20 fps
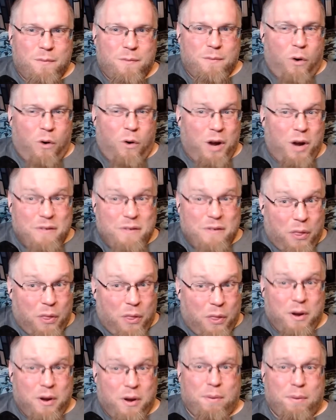or even a
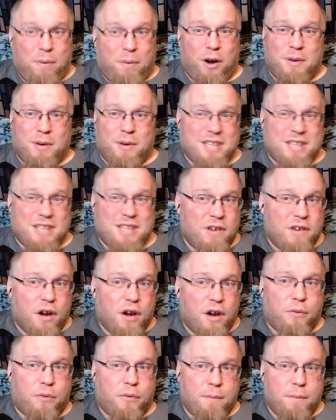3-parter, because they haven't
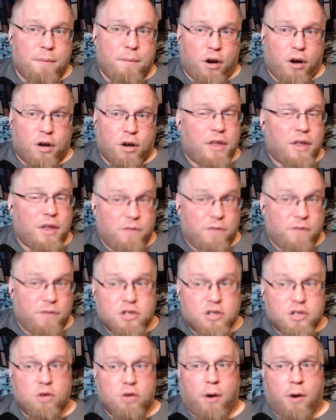done a 3-parter. They've done
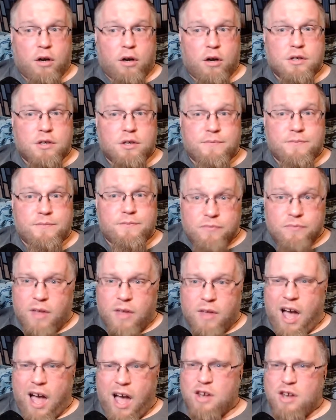2-parters.
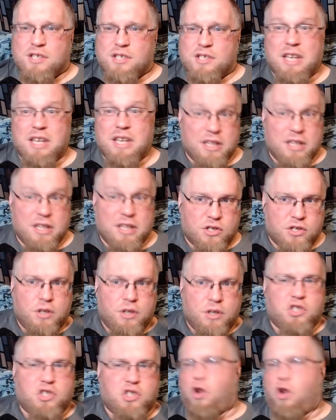I just think the story
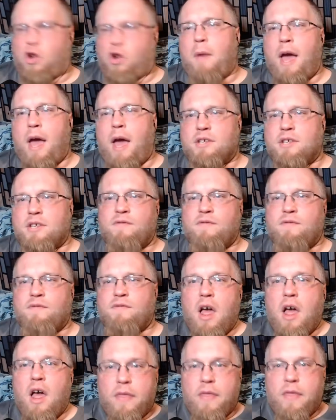is so massive
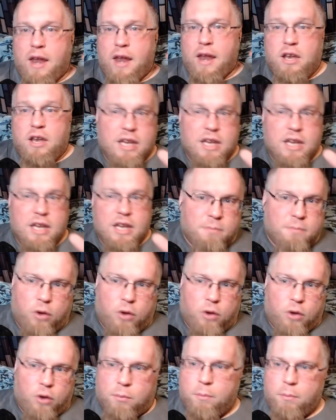that he needs
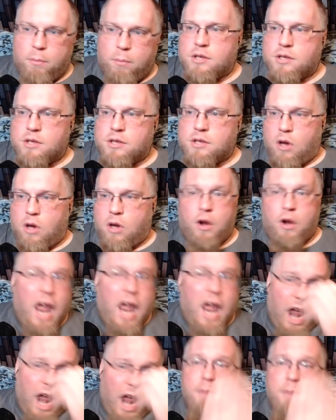multiple parts to go in.
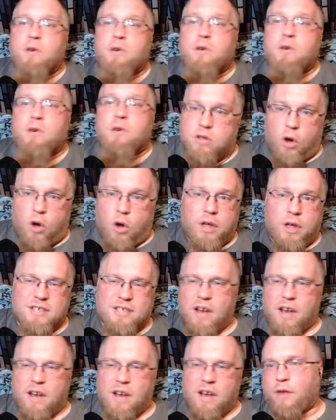And I'm totally
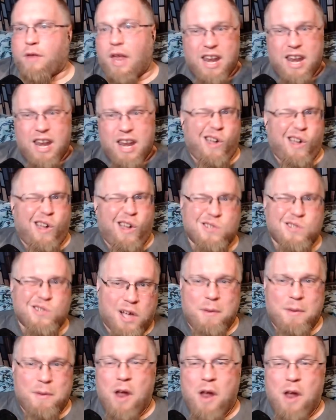excited for that. And also
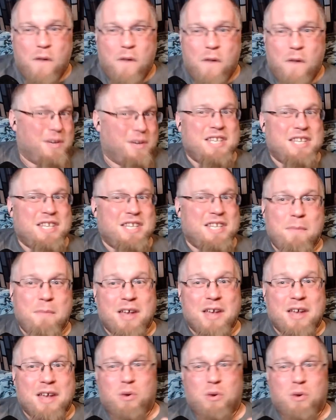coming from DC
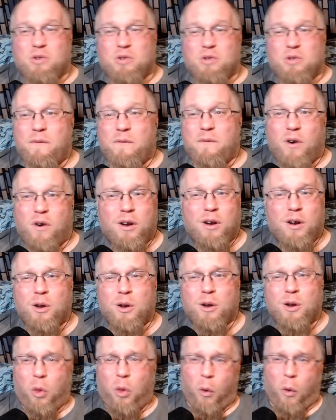Animated in 2024,
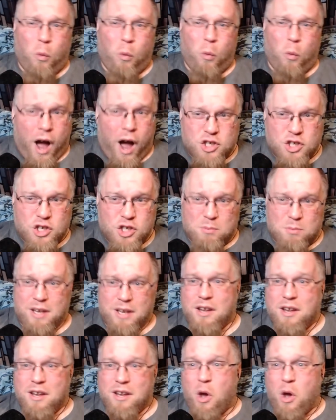The Watchmen,
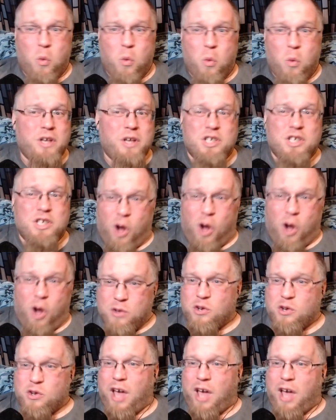which is also